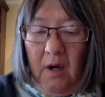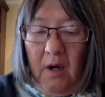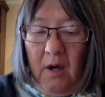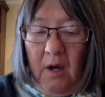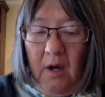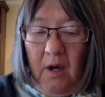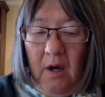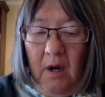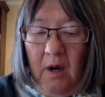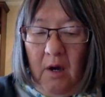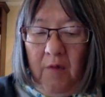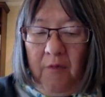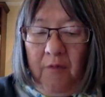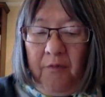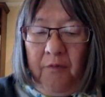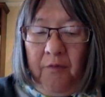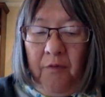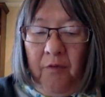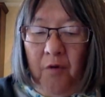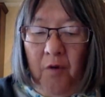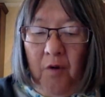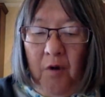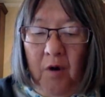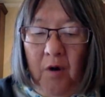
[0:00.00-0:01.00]
are
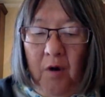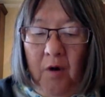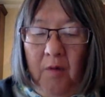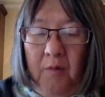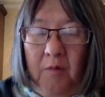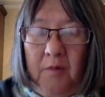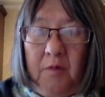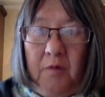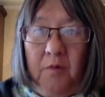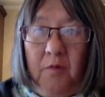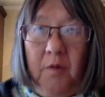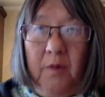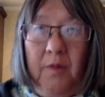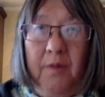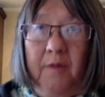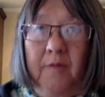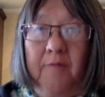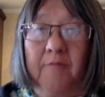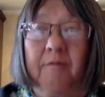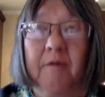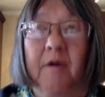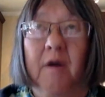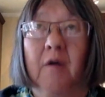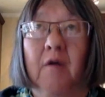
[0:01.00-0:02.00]
formed with a
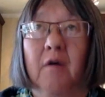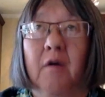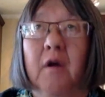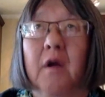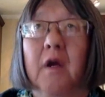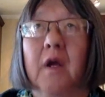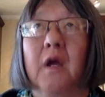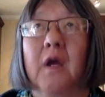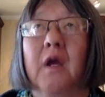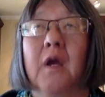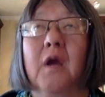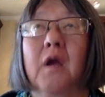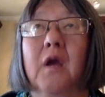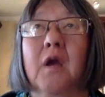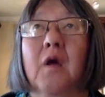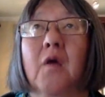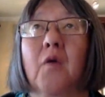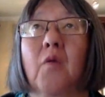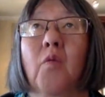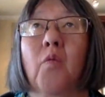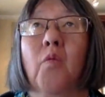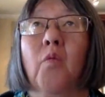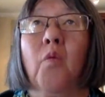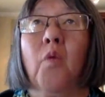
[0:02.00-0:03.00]
very
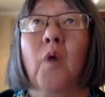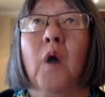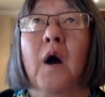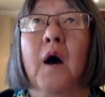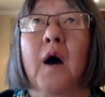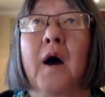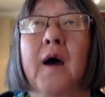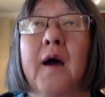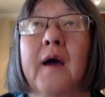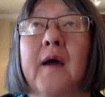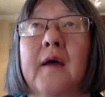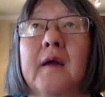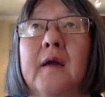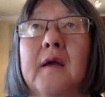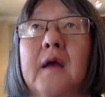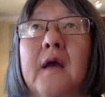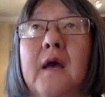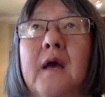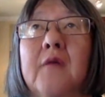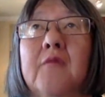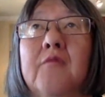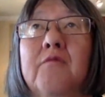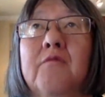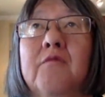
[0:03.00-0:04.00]
wide
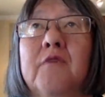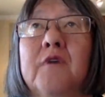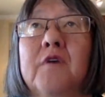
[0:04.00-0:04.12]
and